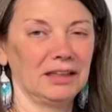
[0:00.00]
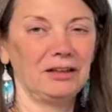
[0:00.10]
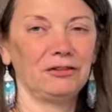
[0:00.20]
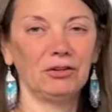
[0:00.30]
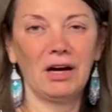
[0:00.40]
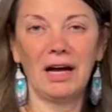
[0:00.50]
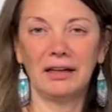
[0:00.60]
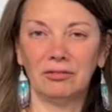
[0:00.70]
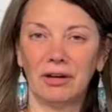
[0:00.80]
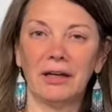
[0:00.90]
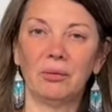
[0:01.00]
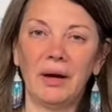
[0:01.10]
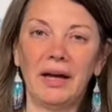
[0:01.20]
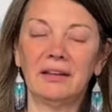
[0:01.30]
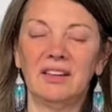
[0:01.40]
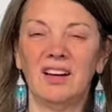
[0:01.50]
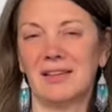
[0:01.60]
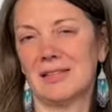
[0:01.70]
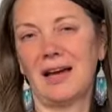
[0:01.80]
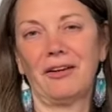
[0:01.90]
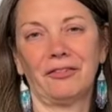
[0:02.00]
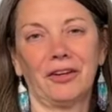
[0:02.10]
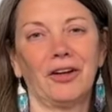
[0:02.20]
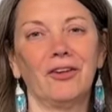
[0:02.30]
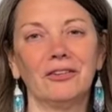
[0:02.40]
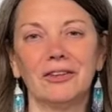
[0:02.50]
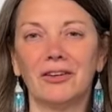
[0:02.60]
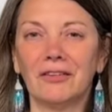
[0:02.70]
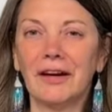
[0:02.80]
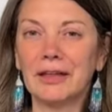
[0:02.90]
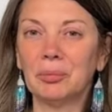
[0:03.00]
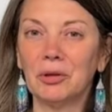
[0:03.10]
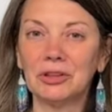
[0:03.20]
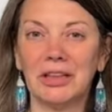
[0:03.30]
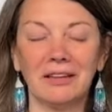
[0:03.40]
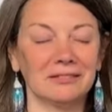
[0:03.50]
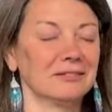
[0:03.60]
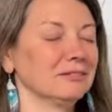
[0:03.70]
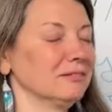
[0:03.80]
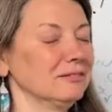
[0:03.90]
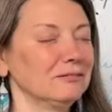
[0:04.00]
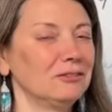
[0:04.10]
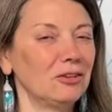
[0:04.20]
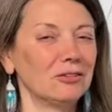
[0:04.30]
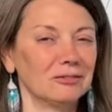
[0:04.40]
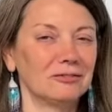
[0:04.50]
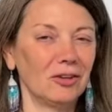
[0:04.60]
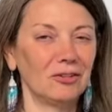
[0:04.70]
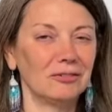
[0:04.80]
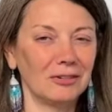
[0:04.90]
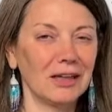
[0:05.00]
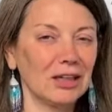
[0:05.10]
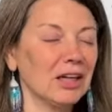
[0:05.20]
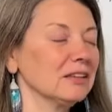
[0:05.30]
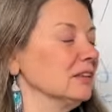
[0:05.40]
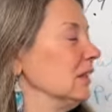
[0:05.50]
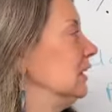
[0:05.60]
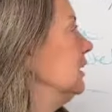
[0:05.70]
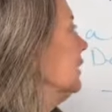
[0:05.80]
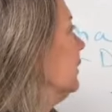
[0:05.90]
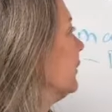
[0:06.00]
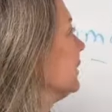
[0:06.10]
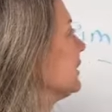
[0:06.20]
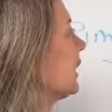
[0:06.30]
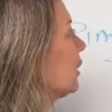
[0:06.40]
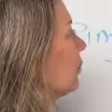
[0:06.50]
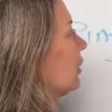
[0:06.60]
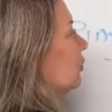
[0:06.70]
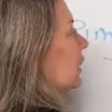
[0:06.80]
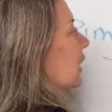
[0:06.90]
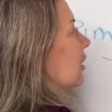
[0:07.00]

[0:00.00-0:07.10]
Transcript: If you got it right away, huzzah for you. You're a lucky person. Vote, rock on. The second wave went